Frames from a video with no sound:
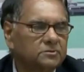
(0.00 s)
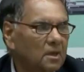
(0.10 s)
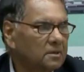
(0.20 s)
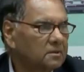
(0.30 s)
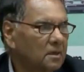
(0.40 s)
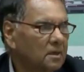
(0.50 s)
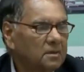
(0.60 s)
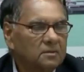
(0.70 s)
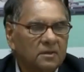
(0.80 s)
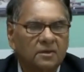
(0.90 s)
And
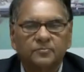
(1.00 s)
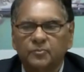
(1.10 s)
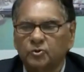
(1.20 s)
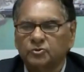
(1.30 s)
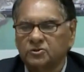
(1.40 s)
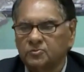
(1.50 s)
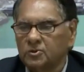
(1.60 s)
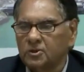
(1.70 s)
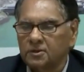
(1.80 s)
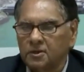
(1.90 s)
that process
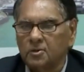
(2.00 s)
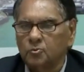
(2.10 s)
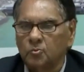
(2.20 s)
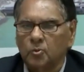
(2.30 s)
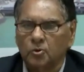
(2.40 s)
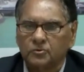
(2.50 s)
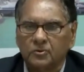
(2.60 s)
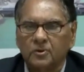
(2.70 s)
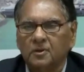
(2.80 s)
will enable both